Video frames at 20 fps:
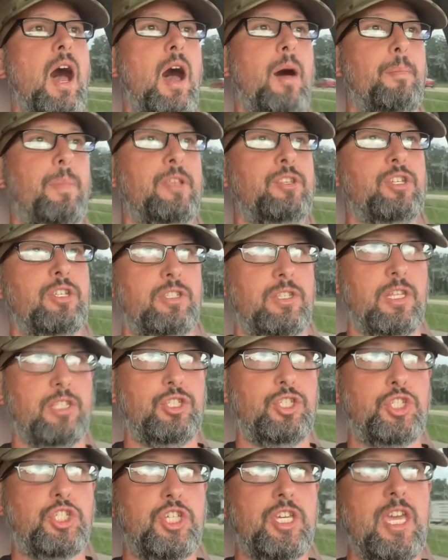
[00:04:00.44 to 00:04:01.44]
But just the
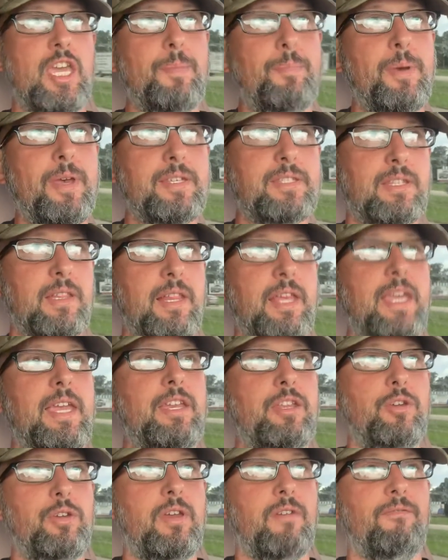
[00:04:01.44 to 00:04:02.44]
cheapest
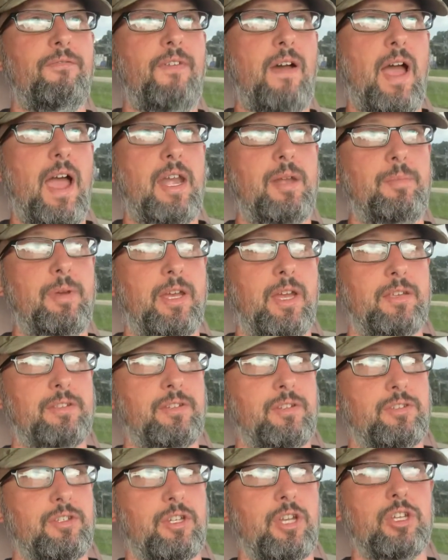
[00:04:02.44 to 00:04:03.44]
lead you can find, because
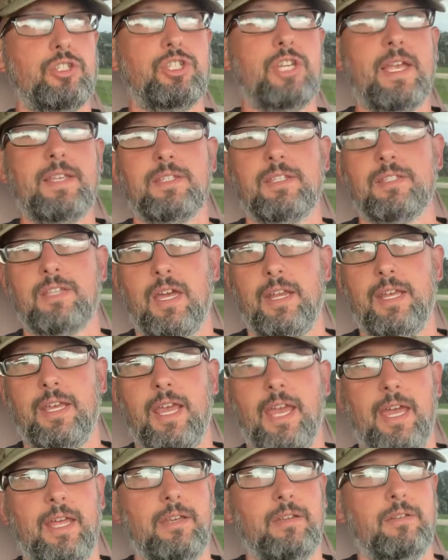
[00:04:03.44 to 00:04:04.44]
there's a good chance it's going to
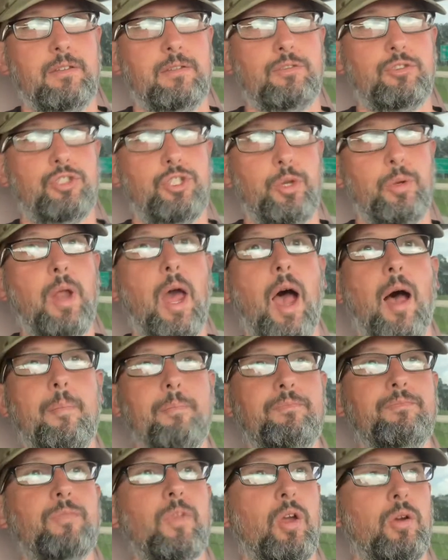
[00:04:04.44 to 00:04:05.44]
get chewed up,
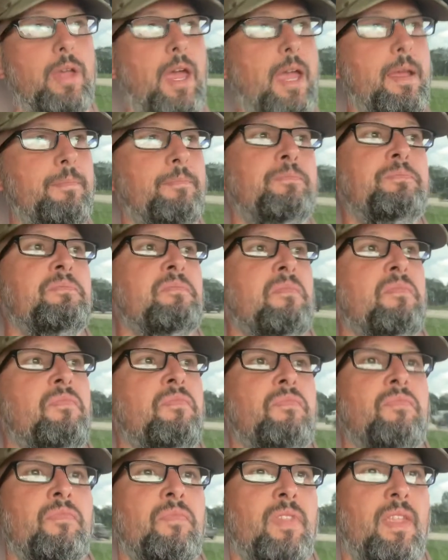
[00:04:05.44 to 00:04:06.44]
okay?
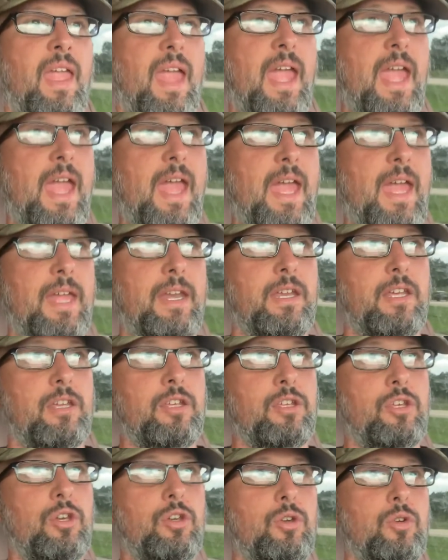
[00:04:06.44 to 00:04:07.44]
And
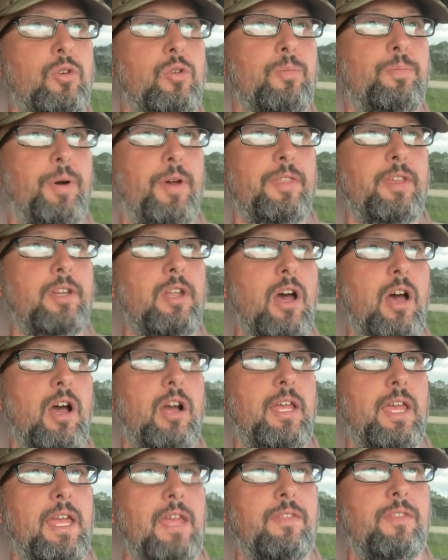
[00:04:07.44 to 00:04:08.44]
you put the
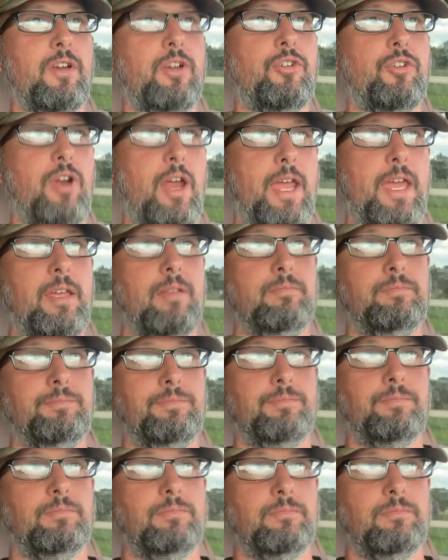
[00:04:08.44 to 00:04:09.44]
dog in the crate,
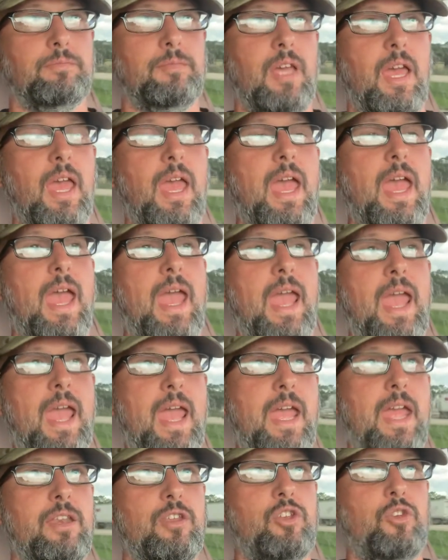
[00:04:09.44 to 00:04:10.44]

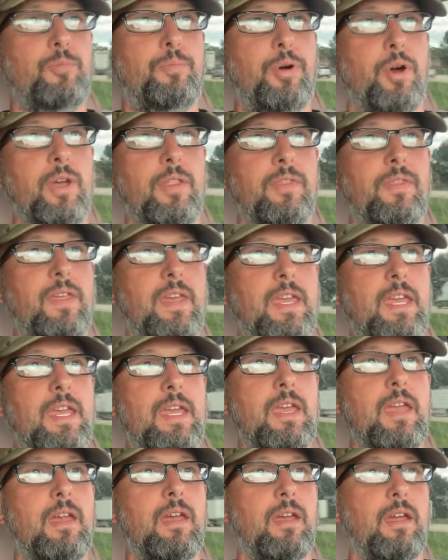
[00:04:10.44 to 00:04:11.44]
and you put the